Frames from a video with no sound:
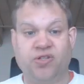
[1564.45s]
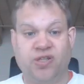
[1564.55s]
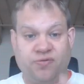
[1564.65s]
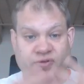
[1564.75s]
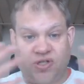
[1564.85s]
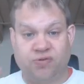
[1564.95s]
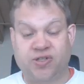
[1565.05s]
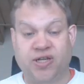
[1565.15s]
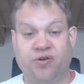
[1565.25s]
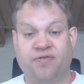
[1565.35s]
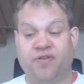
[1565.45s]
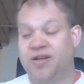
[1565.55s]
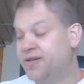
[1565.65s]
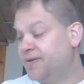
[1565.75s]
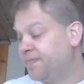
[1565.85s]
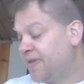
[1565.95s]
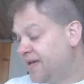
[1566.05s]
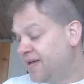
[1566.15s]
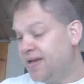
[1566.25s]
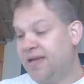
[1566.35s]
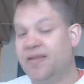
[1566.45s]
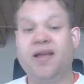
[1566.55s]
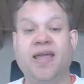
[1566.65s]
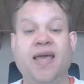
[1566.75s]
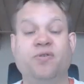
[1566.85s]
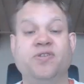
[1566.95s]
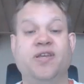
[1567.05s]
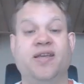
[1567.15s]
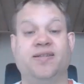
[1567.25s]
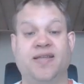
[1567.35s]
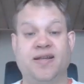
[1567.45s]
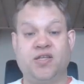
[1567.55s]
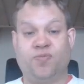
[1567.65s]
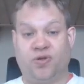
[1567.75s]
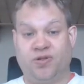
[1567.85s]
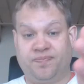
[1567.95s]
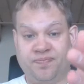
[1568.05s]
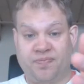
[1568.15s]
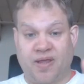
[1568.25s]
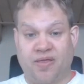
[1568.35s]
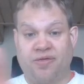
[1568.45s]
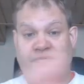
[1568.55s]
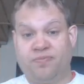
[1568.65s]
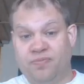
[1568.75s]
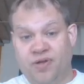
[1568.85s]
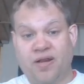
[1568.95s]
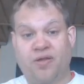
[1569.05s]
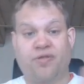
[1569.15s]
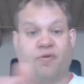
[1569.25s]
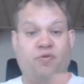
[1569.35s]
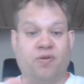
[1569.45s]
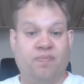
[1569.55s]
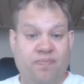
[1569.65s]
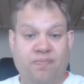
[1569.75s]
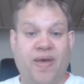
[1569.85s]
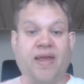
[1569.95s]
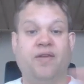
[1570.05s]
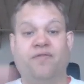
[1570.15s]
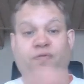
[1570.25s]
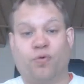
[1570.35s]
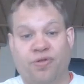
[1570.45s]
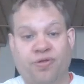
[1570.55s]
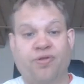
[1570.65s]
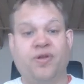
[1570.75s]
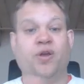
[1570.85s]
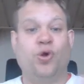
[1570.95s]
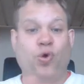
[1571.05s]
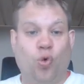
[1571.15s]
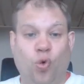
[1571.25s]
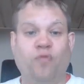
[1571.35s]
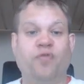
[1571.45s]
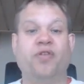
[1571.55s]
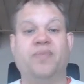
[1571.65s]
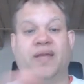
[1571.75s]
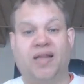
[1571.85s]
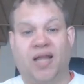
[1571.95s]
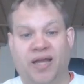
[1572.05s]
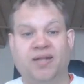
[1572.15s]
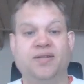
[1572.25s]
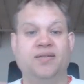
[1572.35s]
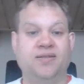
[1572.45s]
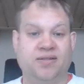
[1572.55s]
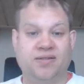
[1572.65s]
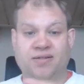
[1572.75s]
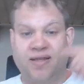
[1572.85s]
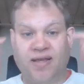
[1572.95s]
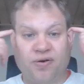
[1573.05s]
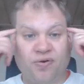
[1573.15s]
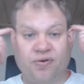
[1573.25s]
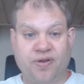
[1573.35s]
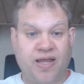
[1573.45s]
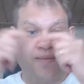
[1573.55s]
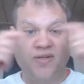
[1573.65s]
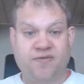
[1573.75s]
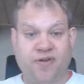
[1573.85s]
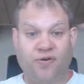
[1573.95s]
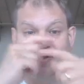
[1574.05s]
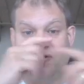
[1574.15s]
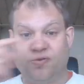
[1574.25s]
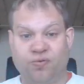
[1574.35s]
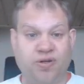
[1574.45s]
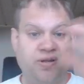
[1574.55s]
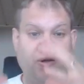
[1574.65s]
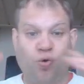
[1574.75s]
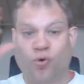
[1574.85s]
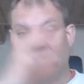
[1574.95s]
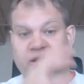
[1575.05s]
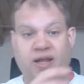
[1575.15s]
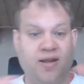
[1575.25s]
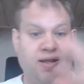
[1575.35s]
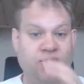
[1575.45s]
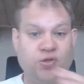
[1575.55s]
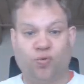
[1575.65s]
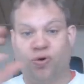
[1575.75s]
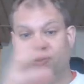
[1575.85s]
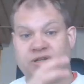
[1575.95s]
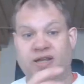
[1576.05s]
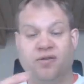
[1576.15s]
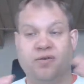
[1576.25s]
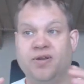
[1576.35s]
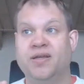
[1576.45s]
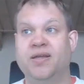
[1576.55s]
She was terrified. And then I had her take a tennis ball and kind of throw it back and forth over the midline to get her hemispheres to really coordinate and to work together.